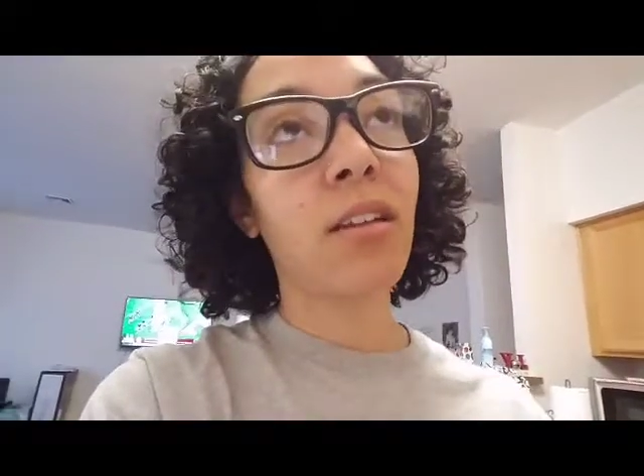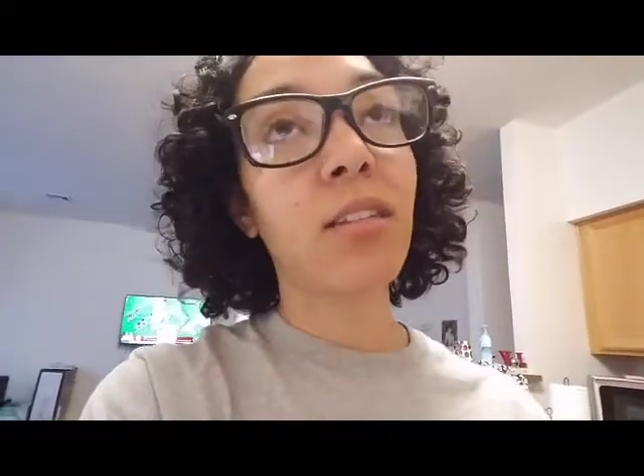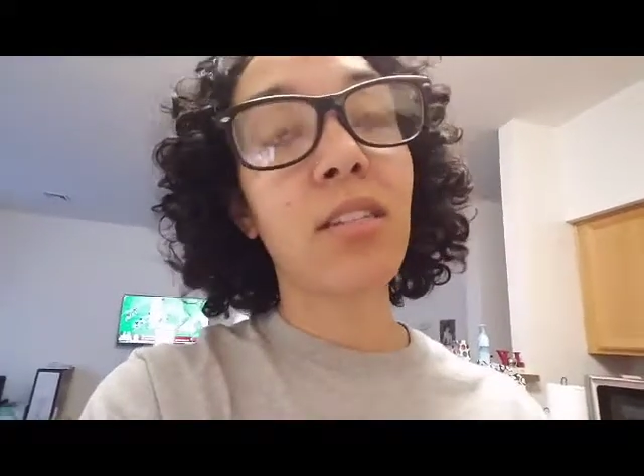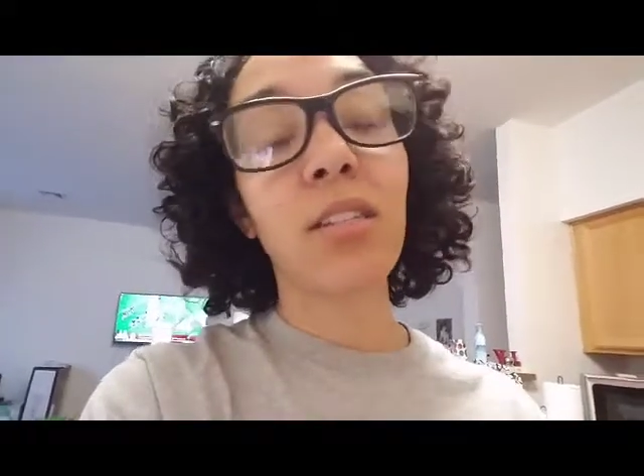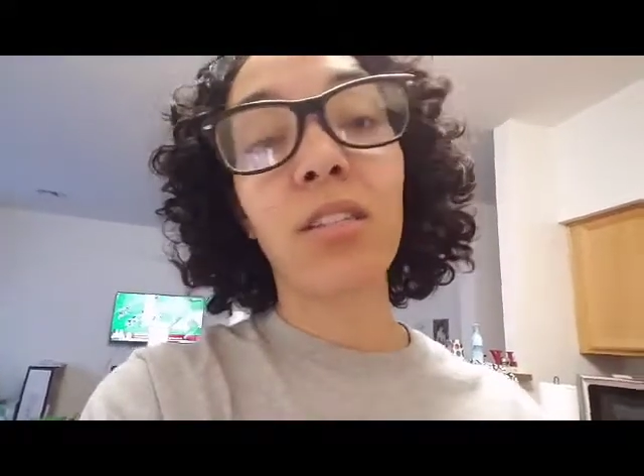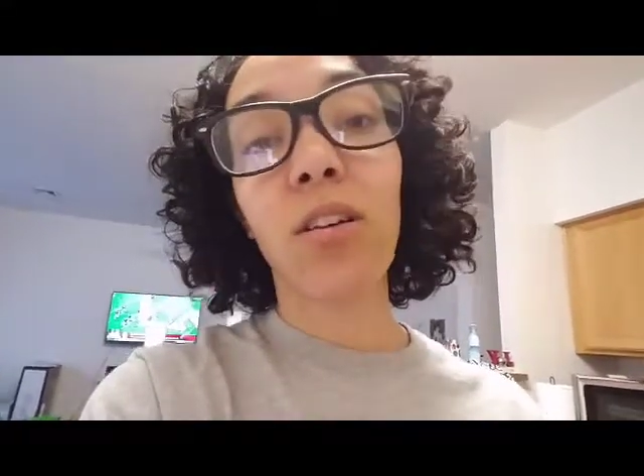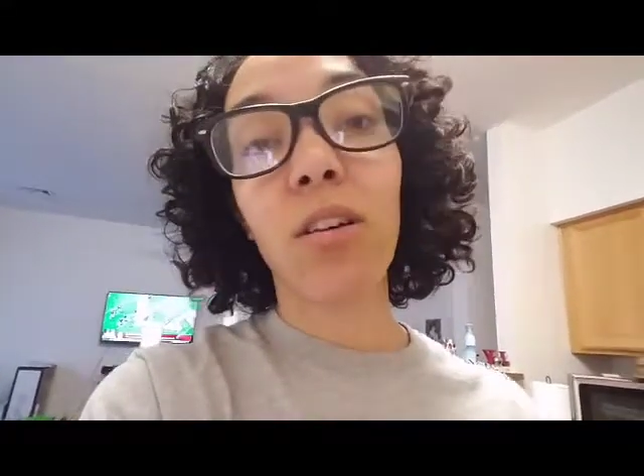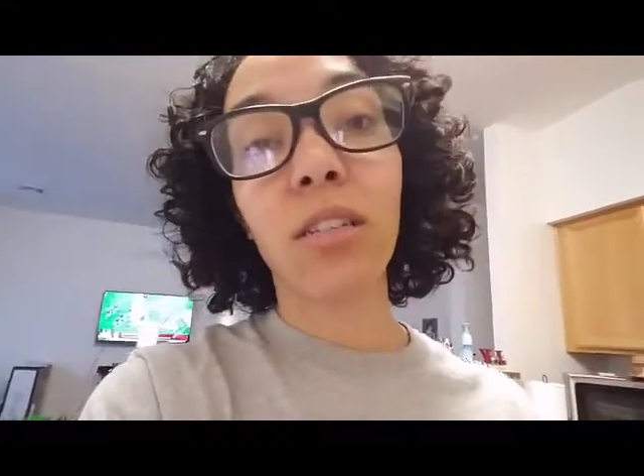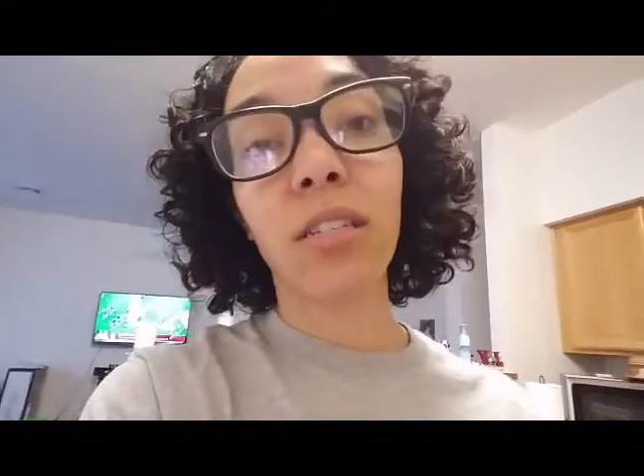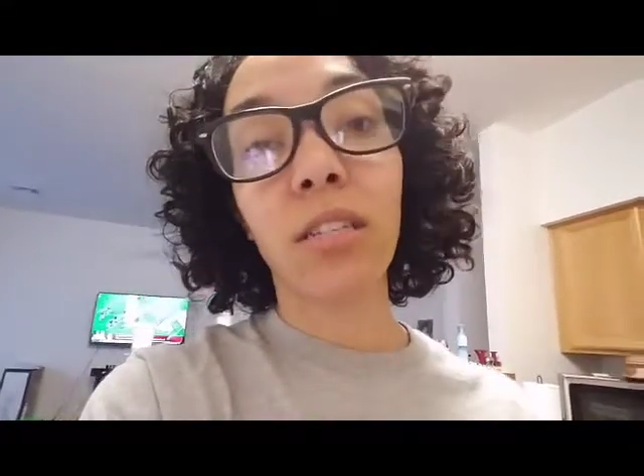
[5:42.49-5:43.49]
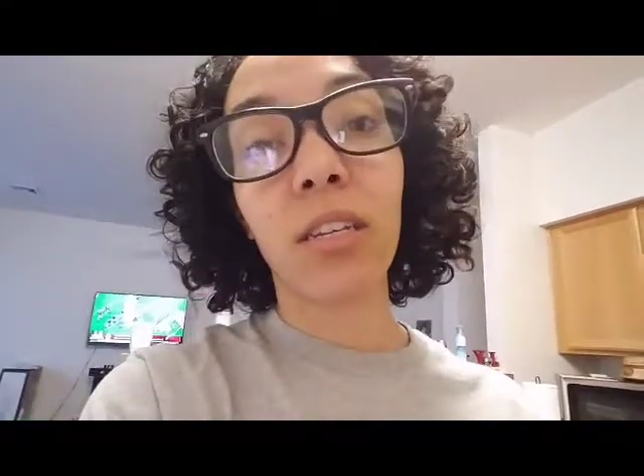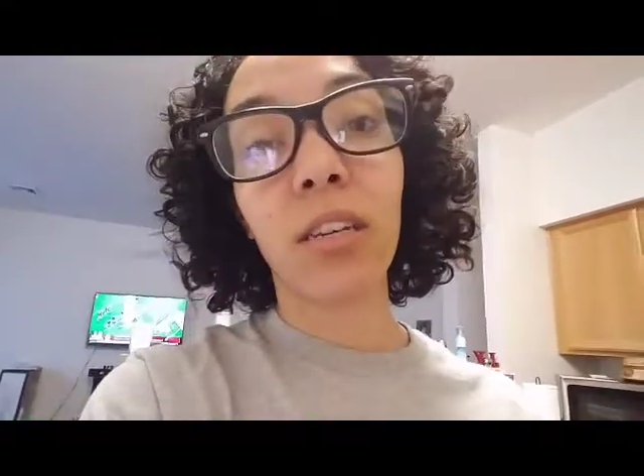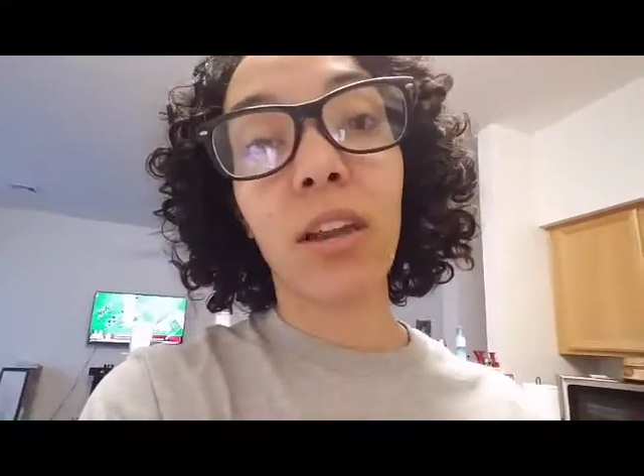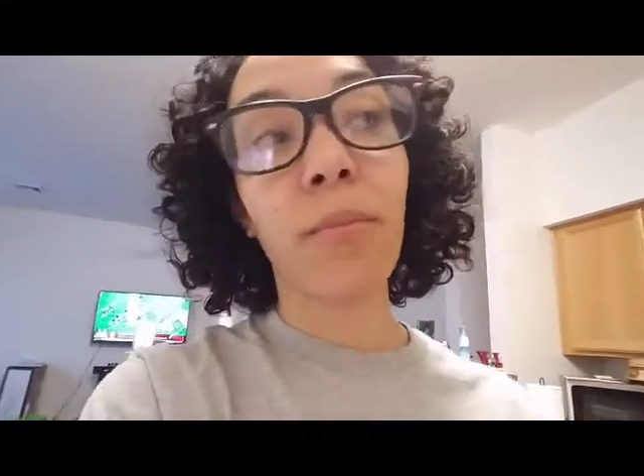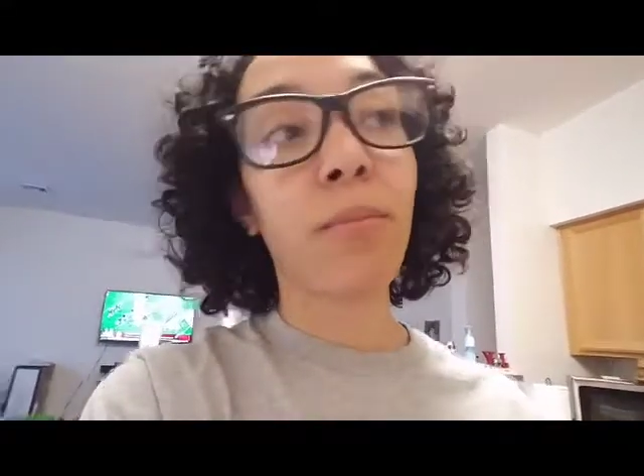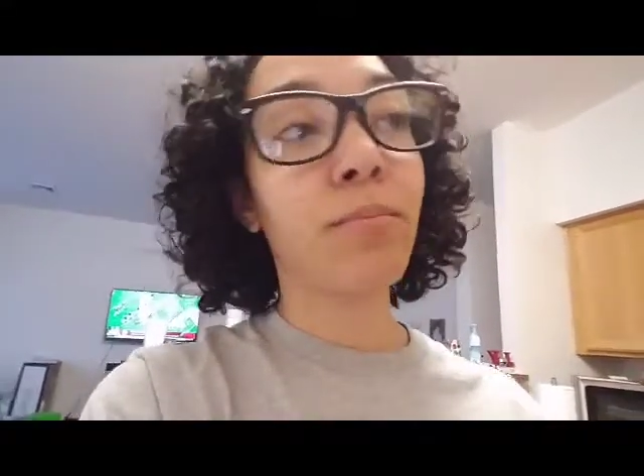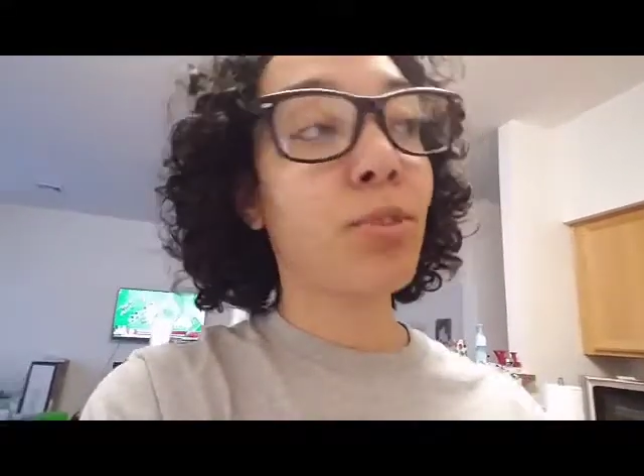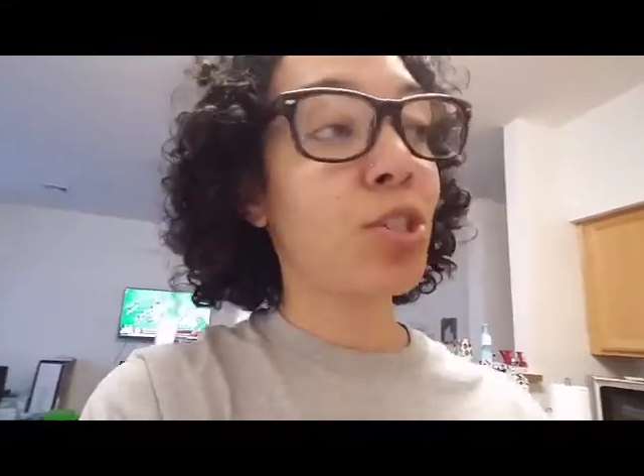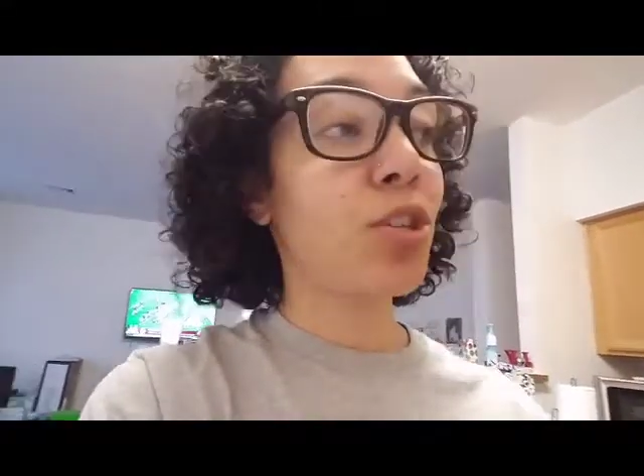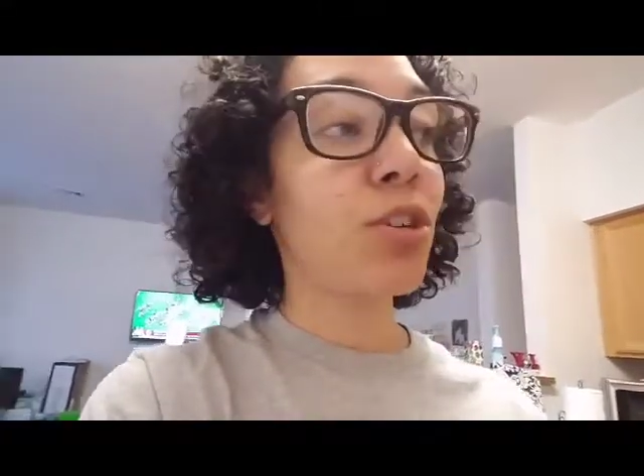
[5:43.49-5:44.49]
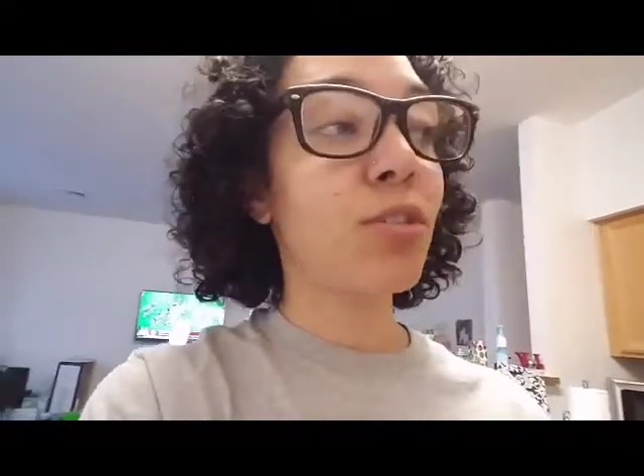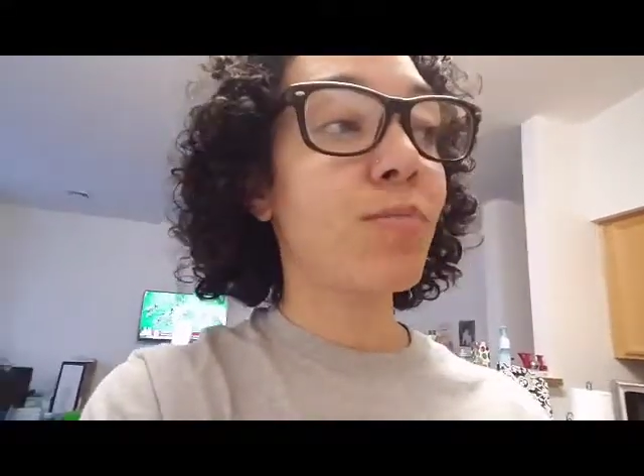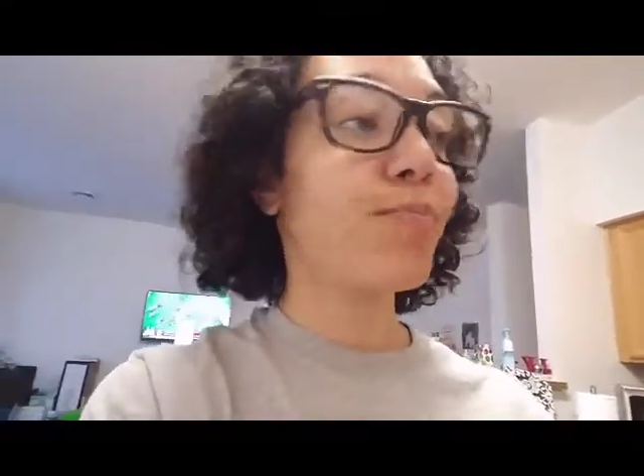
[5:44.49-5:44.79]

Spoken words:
it's exhausting. I'm sure